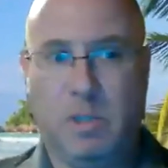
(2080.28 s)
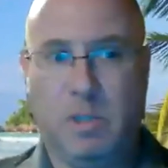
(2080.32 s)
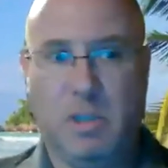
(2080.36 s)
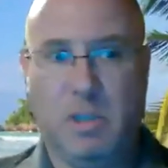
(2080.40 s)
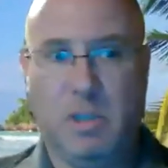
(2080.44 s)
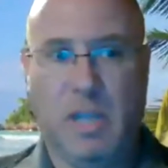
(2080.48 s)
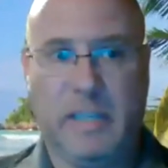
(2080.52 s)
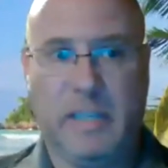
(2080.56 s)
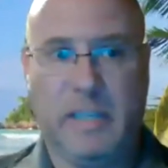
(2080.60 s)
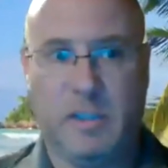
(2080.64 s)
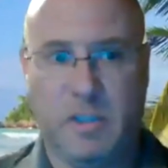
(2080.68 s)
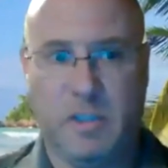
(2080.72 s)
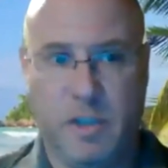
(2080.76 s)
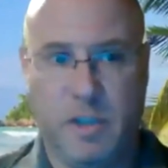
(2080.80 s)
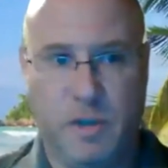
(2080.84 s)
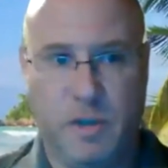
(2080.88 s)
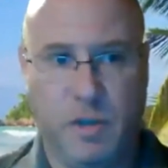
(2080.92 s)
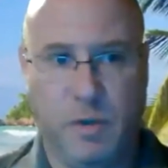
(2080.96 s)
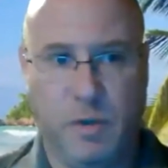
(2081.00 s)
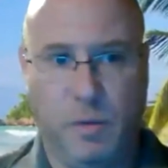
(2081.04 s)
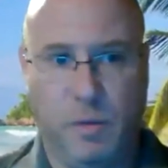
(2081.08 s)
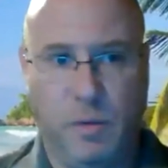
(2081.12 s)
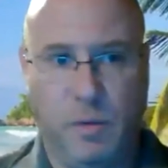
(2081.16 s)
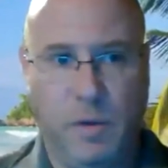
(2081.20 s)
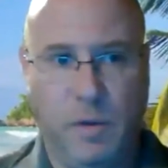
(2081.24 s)
What would you like us
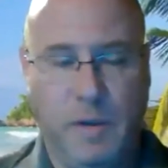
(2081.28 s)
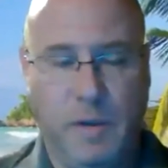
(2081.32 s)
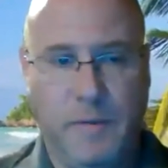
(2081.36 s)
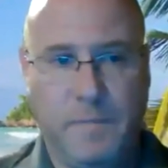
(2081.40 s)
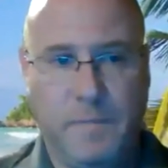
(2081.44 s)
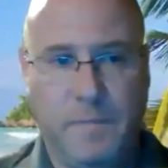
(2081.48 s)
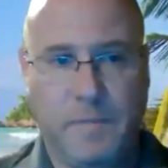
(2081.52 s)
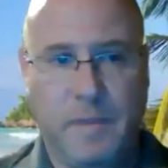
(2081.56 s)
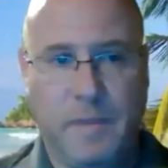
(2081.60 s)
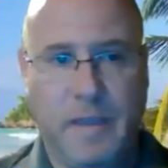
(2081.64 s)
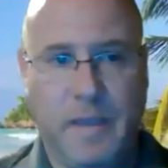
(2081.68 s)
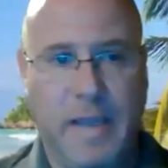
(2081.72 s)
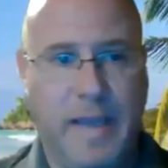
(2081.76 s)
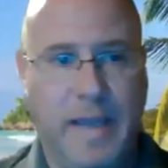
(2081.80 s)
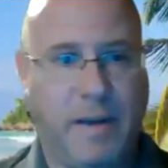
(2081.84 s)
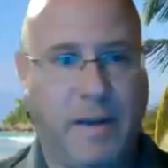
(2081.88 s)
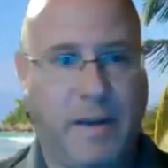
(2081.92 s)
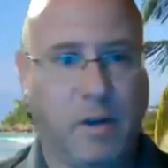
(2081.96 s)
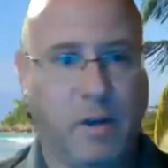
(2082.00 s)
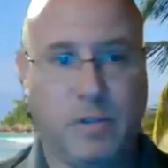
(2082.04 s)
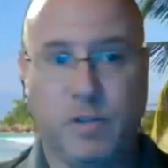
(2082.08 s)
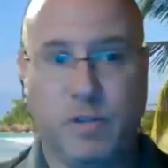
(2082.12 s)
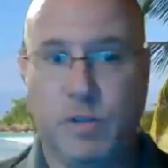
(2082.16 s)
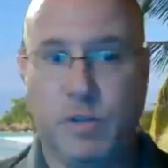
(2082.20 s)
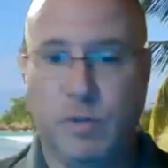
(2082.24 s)
to do? And
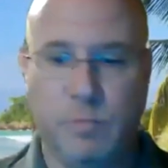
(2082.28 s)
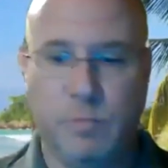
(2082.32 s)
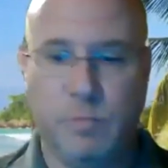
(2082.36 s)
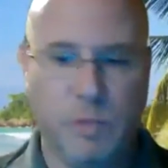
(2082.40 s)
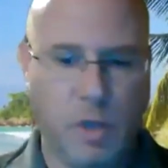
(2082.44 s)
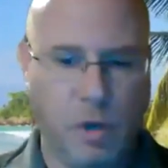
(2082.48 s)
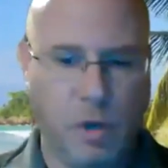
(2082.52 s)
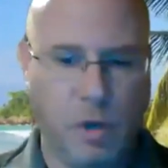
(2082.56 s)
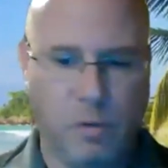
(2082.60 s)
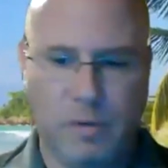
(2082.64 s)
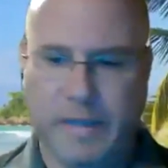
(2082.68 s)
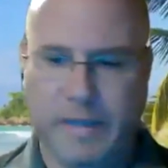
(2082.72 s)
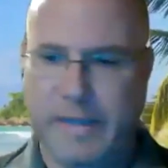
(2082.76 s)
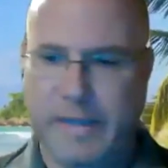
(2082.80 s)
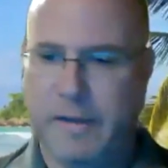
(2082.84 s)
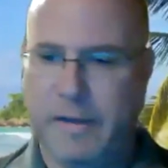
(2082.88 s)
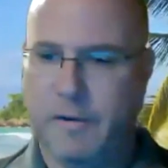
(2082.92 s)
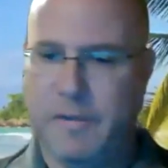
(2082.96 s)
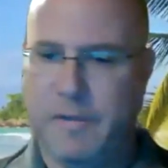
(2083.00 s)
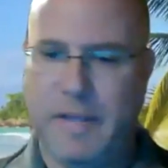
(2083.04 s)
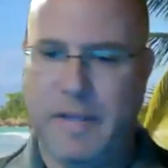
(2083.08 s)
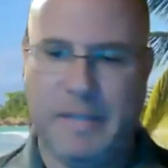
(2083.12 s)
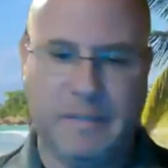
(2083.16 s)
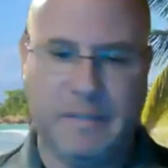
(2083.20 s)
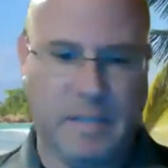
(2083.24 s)
our Zoom code
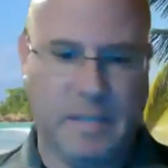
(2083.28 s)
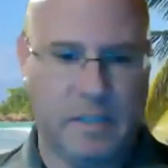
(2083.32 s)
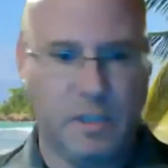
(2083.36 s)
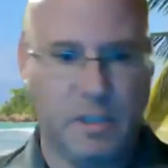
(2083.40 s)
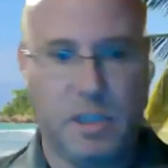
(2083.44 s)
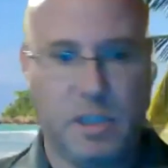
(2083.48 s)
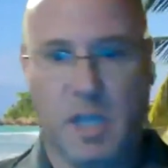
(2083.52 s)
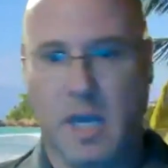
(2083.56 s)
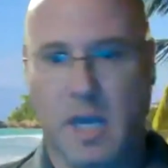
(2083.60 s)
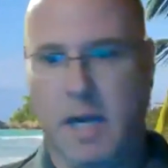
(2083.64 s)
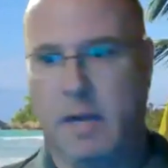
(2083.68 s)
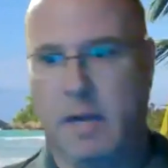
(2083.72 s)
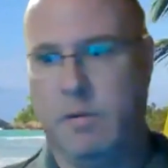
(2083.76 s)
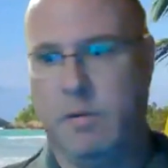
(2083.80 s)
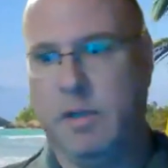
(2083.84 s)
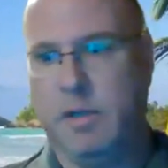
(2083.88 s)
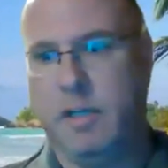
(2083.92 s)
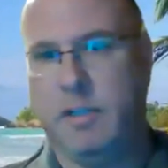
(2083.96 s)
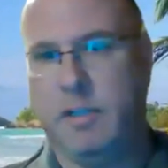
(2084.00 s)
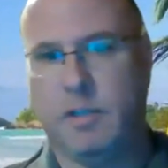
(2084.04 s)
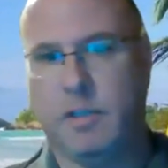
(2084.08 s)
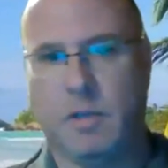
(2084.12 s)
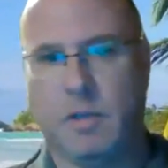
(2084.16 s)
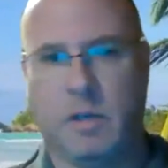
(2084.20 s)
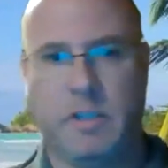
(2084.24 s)
leader then says, John, I want
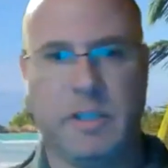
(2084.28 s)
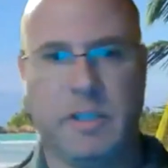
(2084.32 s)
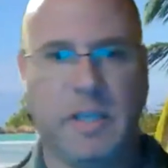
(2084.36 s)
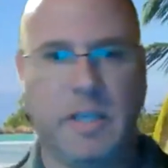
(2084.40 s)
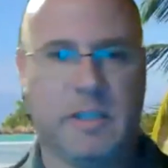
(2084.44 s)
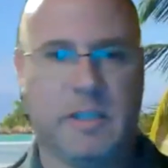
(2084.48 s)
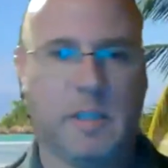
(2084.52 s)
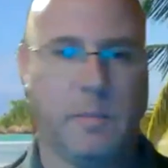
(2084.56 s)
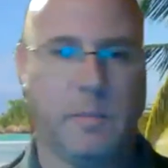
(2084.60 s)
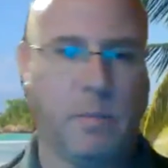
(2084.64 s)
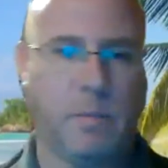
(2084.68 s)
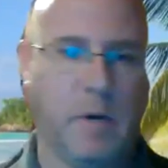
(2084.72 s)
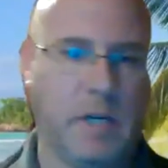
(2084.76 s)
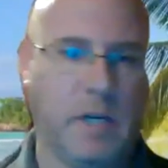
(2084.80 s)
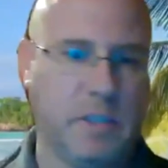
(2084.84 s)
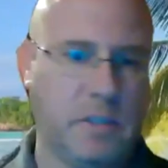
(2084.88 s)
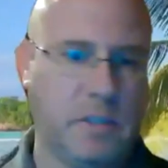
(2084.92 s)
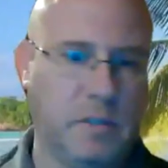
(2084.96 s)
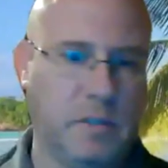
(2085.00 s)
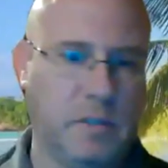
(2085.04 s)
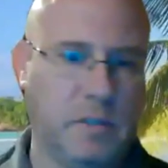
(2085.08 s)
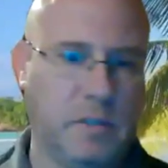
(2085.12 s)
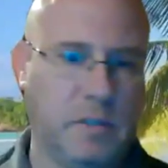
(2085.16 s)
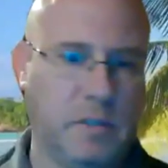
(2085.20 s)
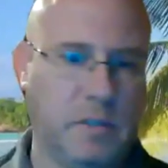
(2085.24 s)
you to start chest
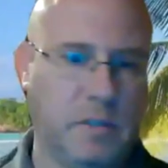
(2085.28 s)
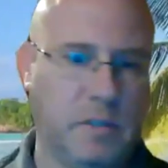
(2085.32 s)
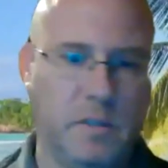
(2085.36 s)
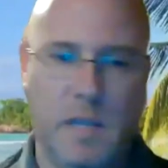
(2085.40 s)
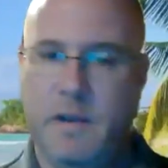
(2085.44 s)
compressions.